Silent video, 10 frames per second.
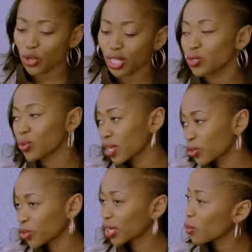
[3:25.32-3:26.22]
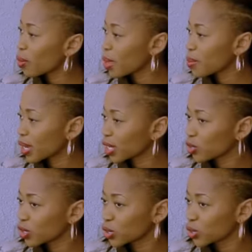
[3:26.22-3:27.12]
that's when I thought, okay, well maybe I can
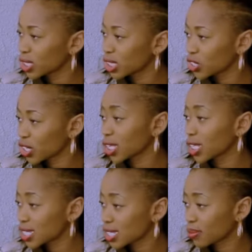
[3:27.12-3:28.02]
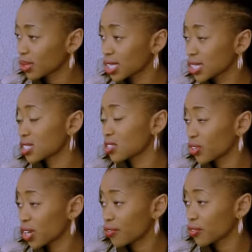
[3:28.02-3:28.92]
look into DJing. Here's something, here's a different
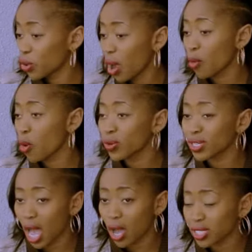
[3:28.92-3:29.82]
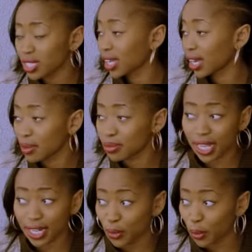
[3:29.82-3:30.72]
avenue. I'm always out mm. in the clubs
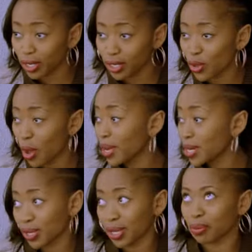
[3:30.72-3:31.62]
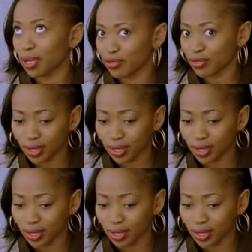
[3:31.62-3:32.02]
anyway, so I might as well get paid for it.